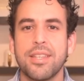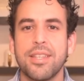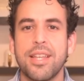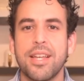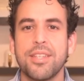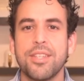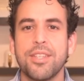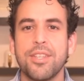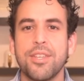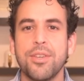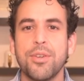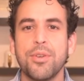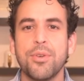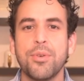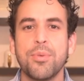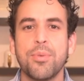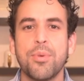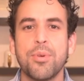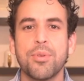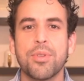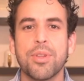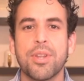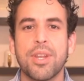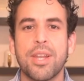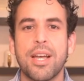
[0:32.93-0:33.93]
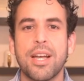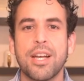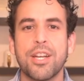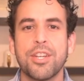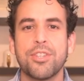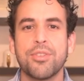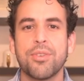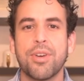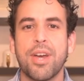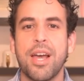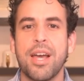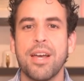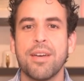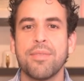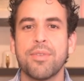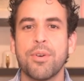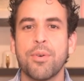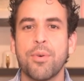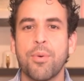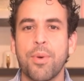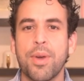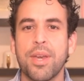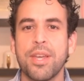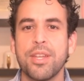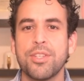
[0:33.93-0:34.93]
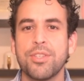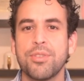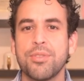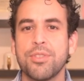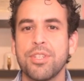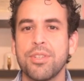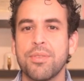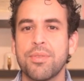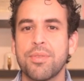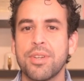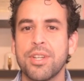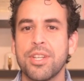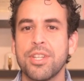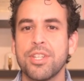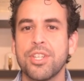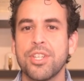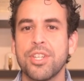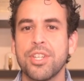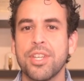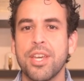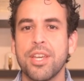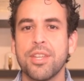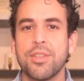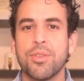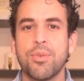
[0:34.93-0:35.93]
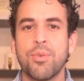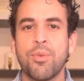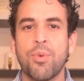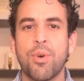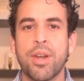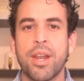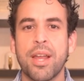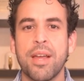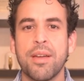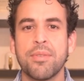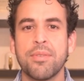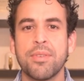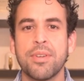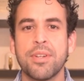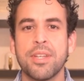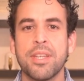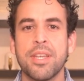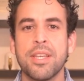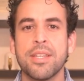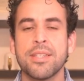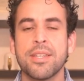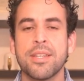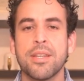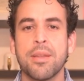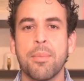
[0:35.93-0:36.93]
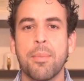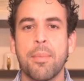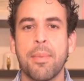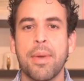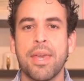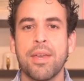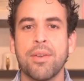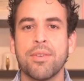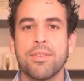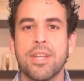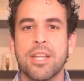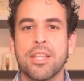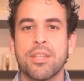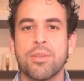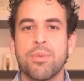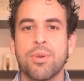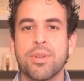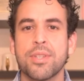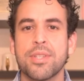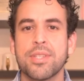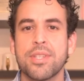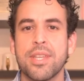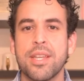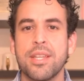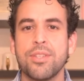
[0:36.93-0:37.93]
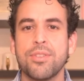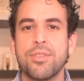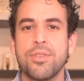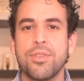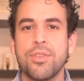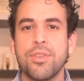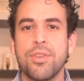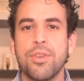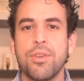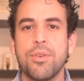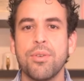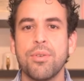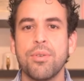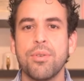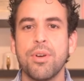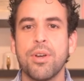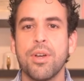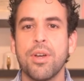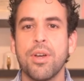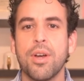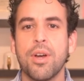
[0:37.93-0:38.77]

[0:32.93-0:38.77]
that you would like to have a way to differentiate whatever is an email that was sent to you,